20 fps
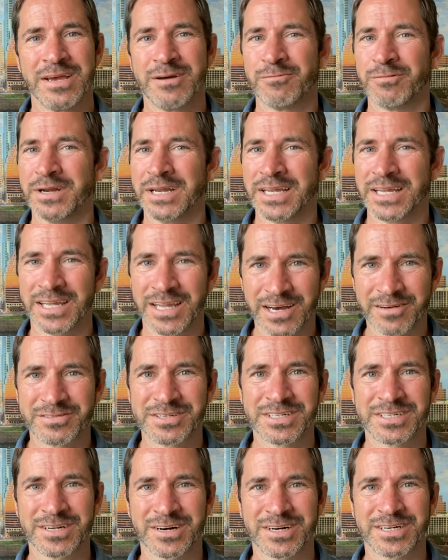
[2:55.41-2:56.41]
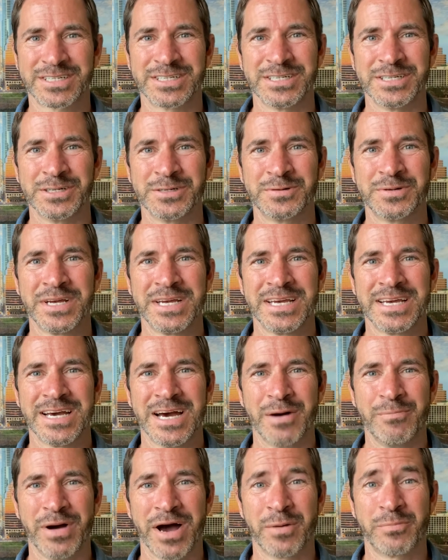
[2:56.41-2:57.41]
We'd love to talk to you
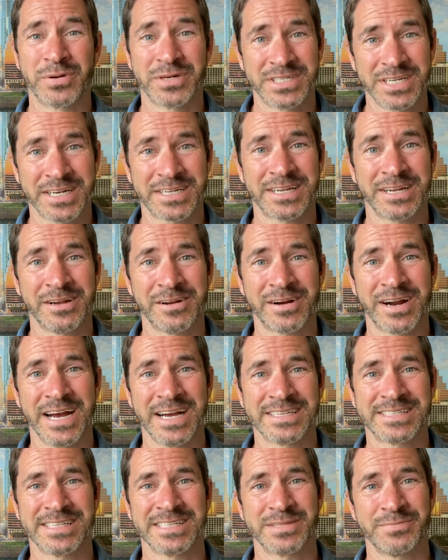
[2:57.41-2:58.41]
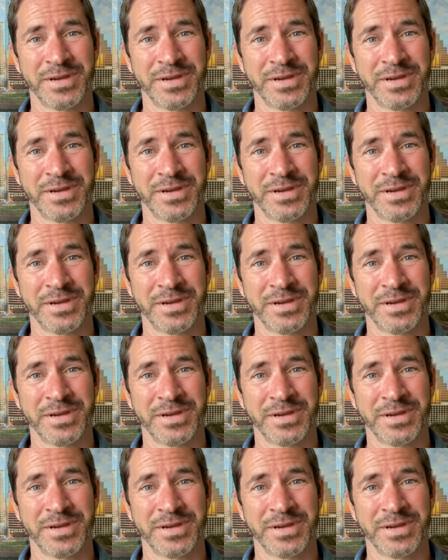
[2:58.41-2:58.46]
about protecting your assets,